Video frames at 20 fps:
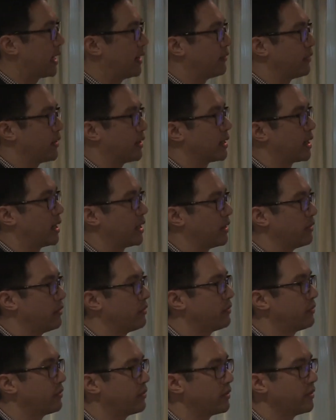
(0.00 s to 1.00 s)
have a kind
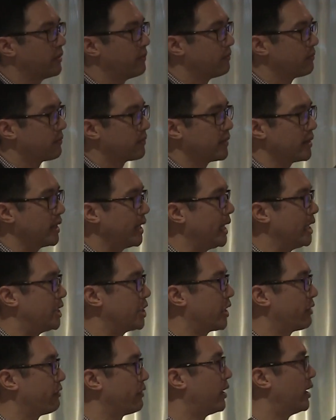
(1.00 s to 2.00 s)
of
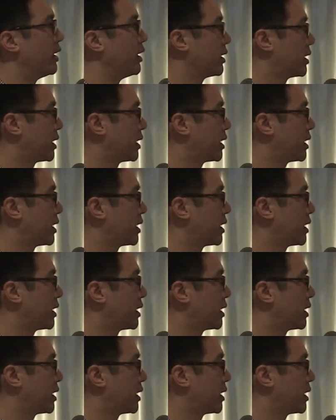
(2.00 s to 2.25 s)
EGFR